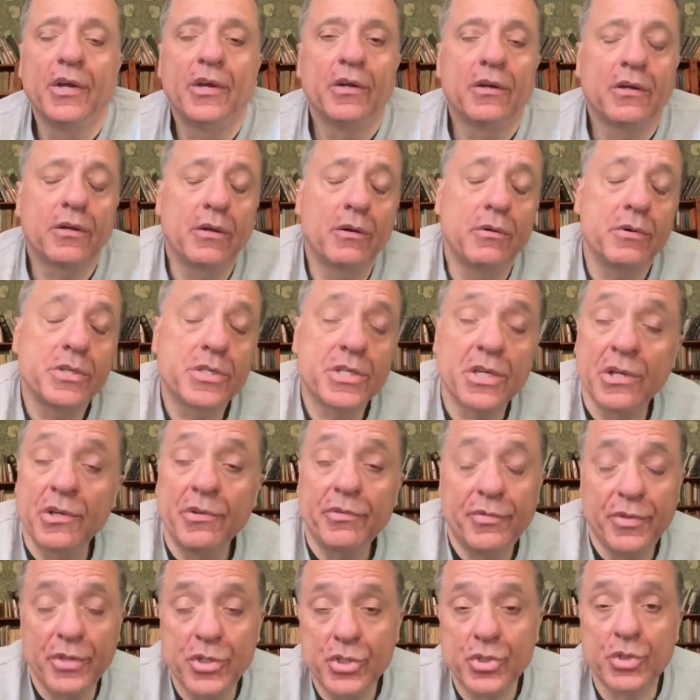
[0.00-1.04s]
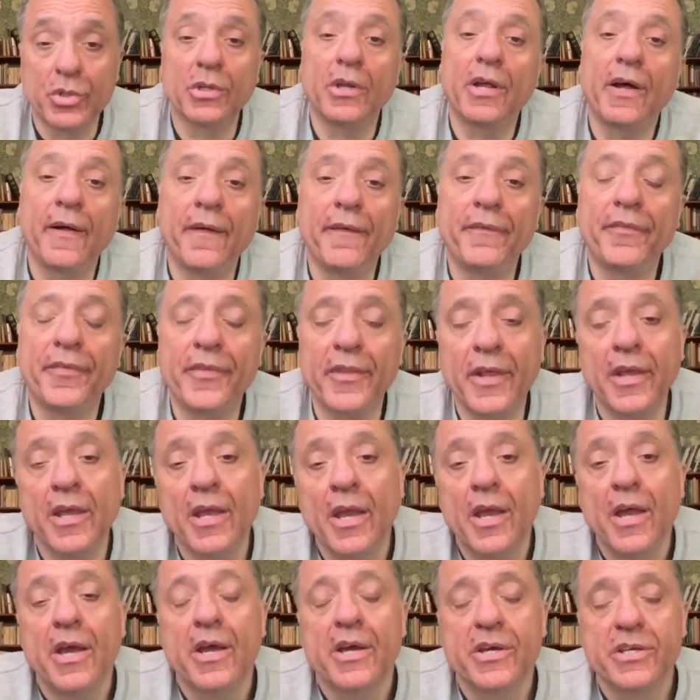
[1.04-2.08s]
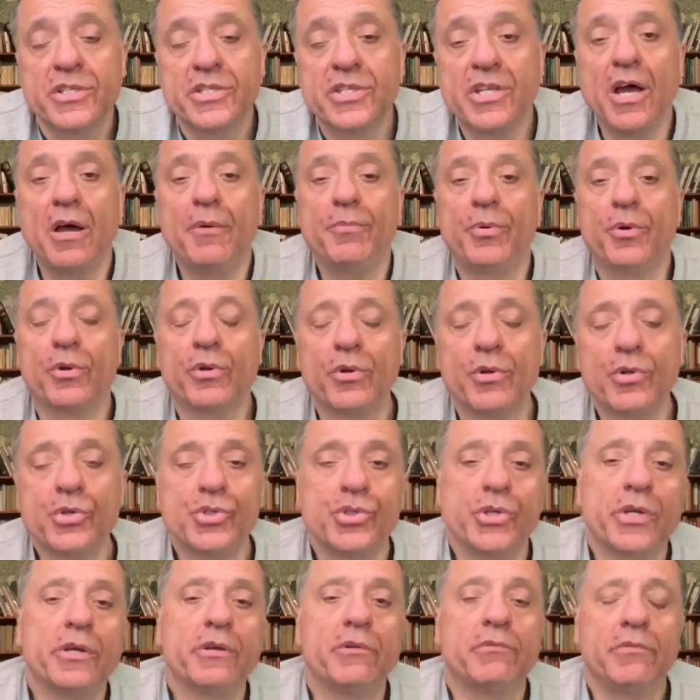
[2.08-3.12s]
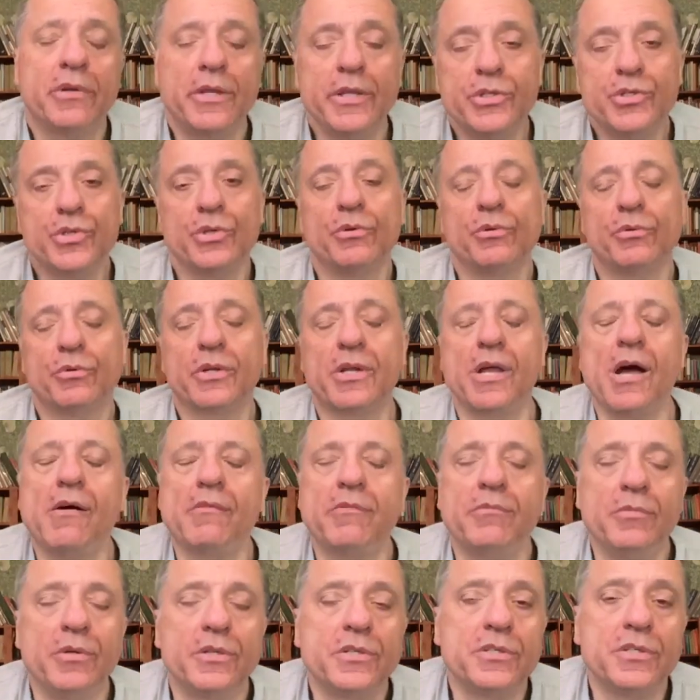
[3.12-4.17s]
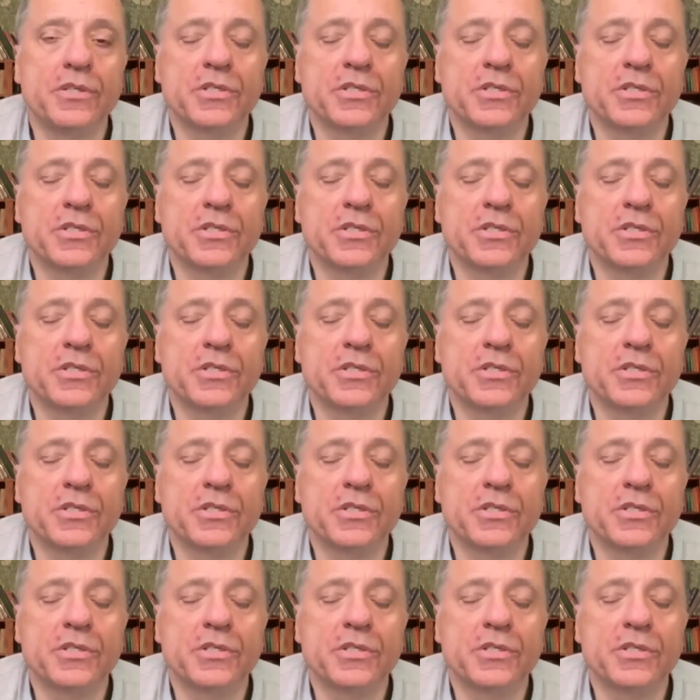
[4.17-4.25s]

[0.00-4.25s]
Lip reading: who is an official of the Zaporozhye regional government,